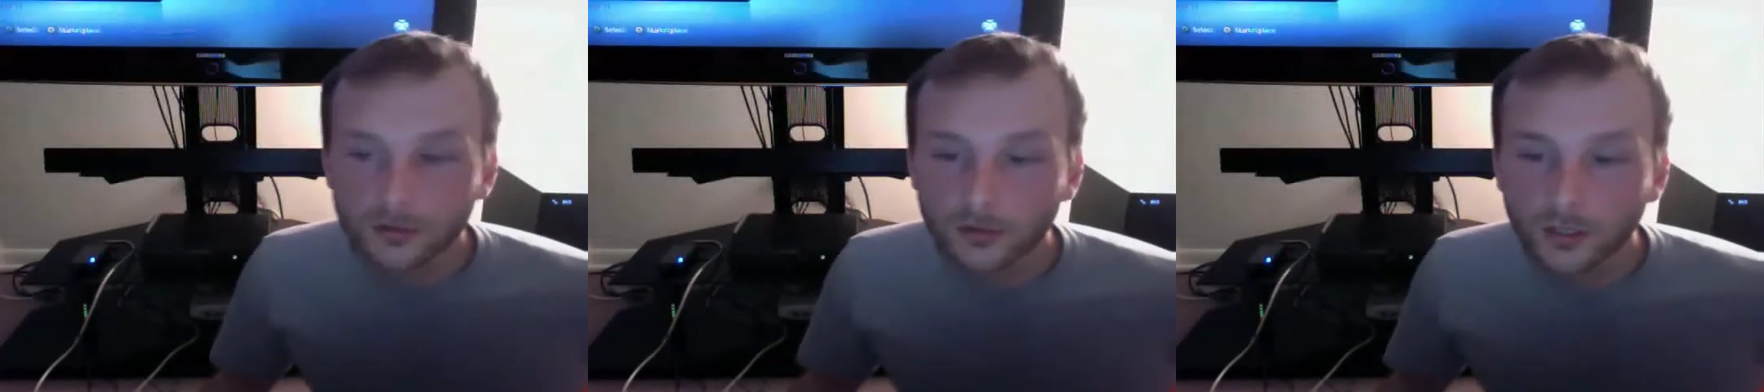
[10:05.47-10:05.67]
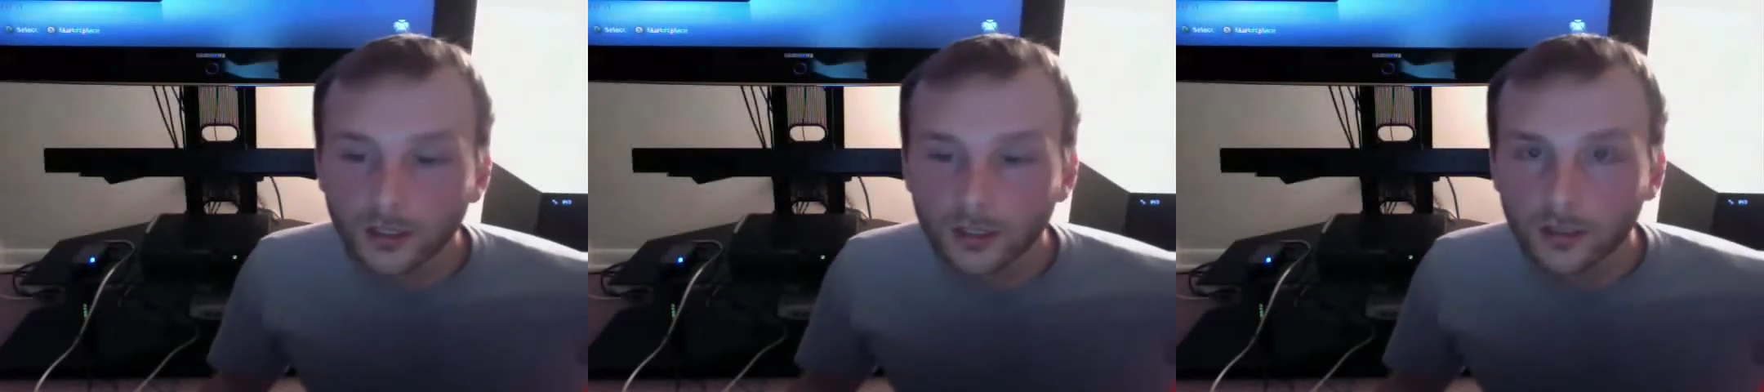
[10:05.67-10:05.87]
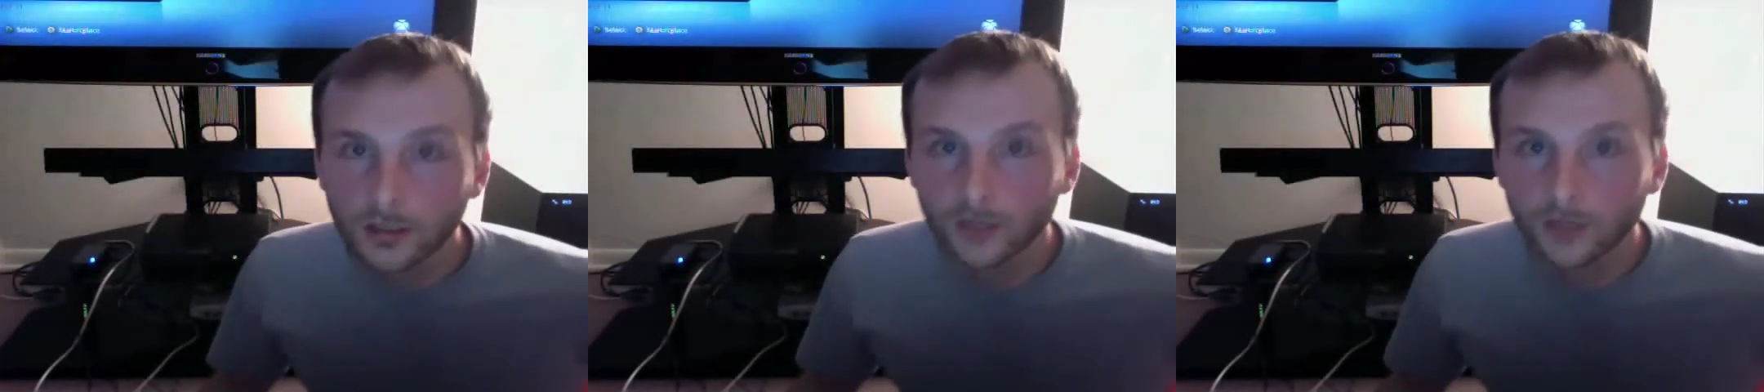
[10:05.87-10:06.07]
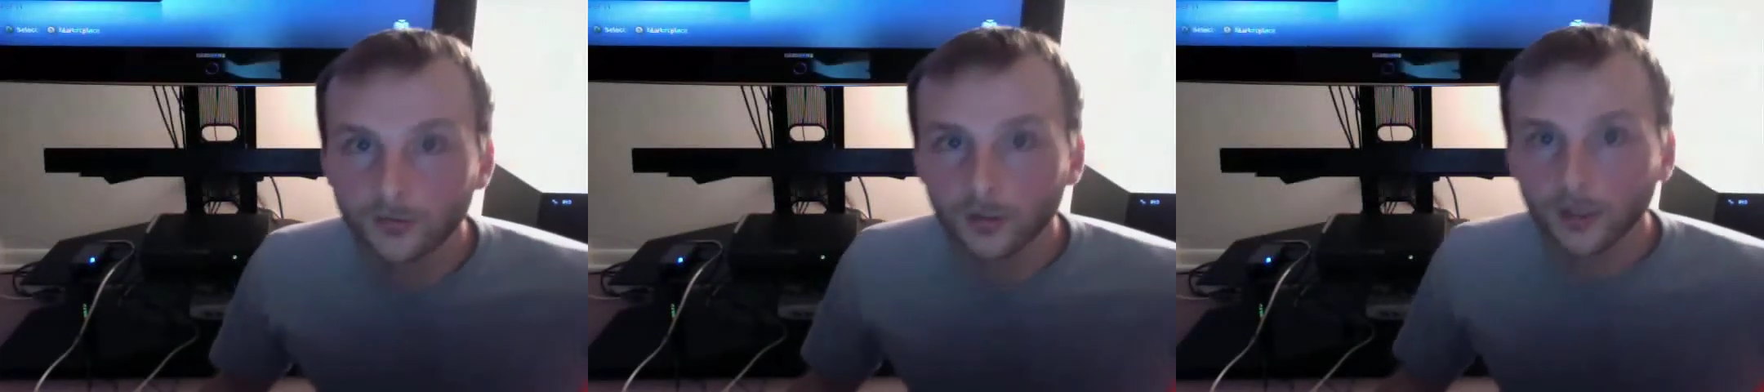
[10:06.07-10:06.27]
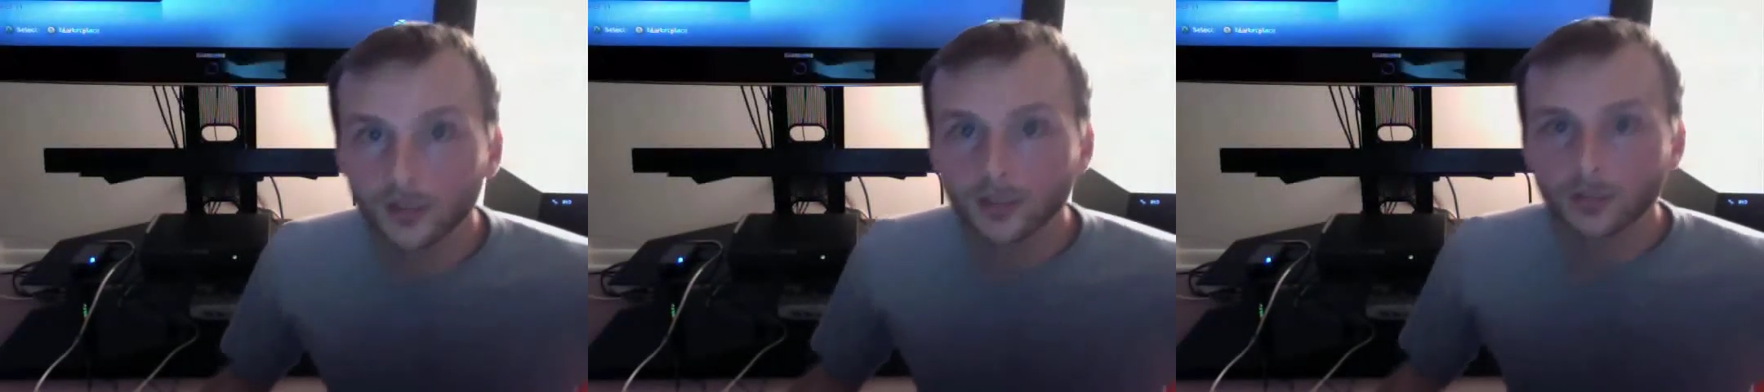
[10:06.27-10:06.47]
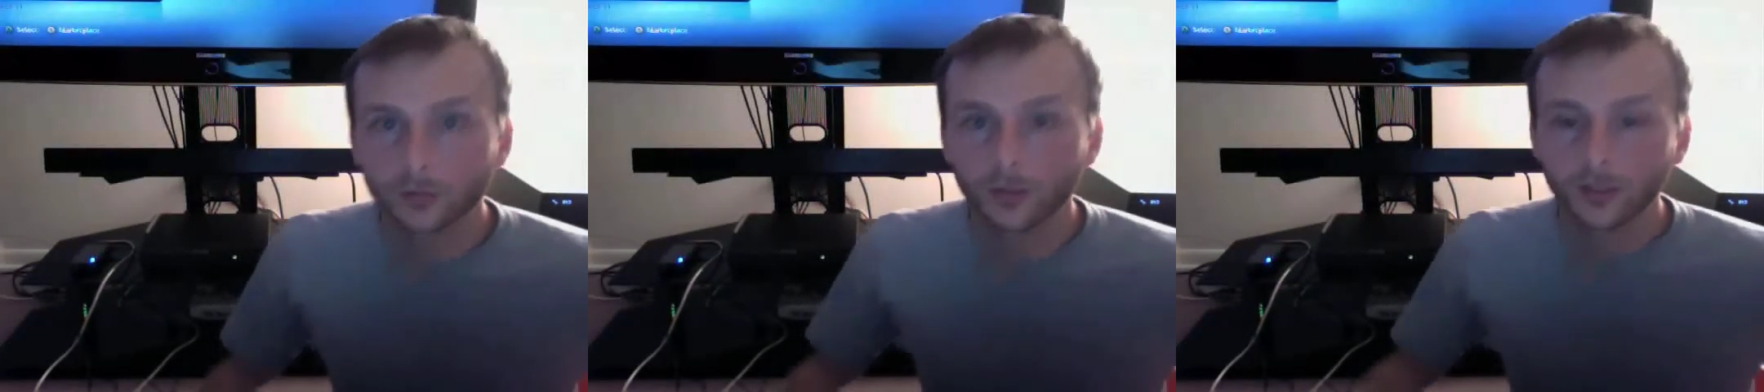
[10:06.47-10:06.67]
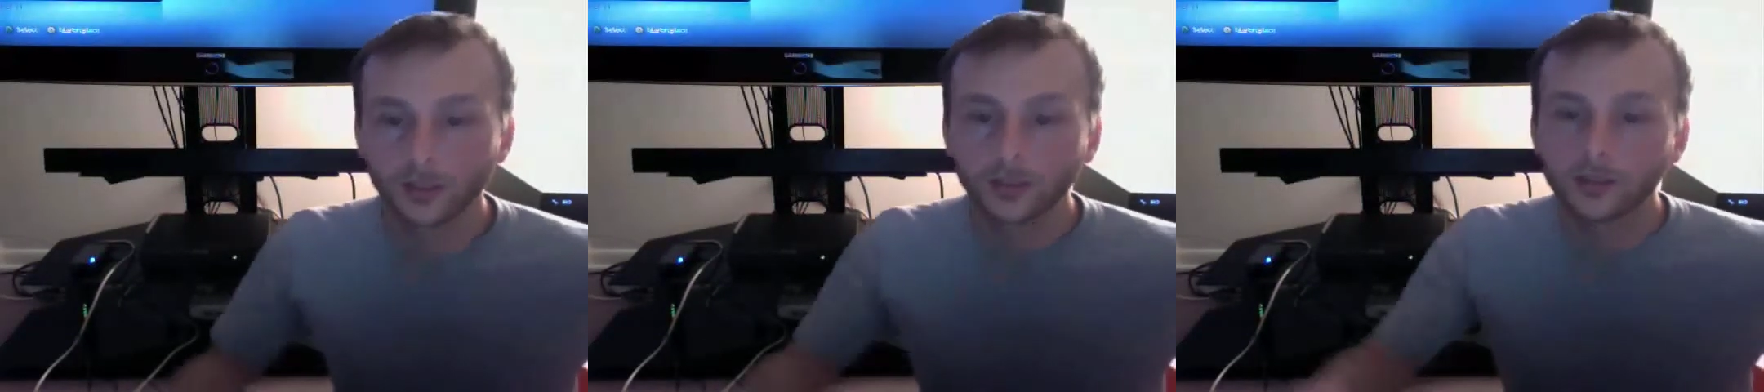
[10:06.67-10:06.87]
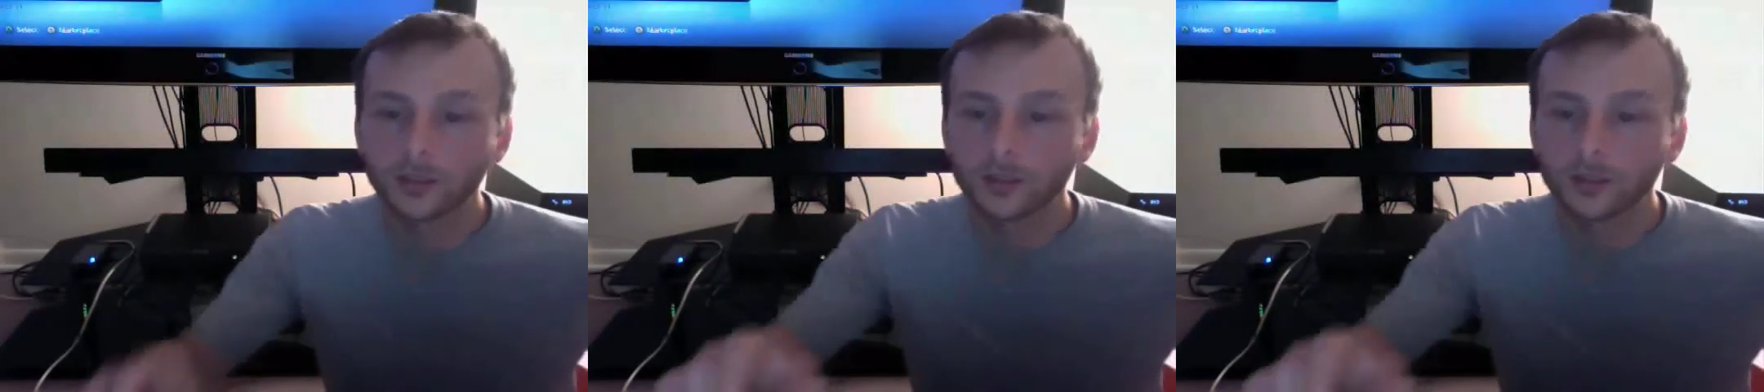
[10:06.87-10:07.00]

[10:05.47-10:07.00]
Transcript: And if you guys want to